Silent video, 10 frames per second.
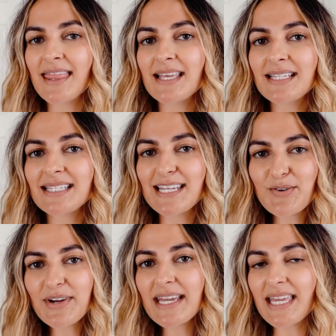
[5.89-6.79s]
The
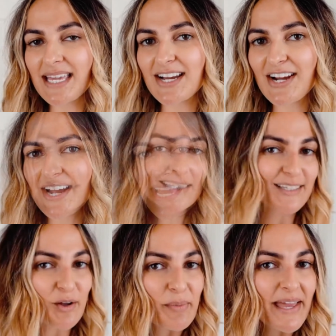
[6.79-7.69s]
secret here is a
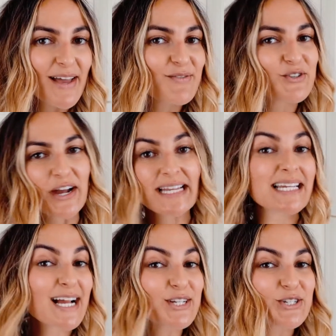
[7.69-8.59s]
little bit of dry
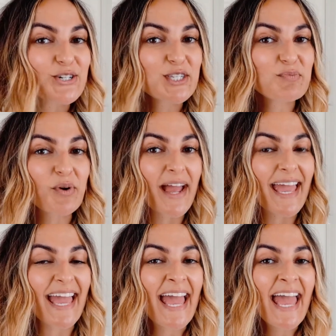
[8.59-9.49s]
texture
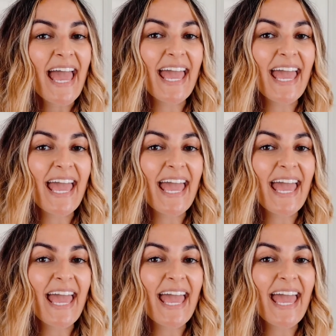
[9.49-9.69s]
spray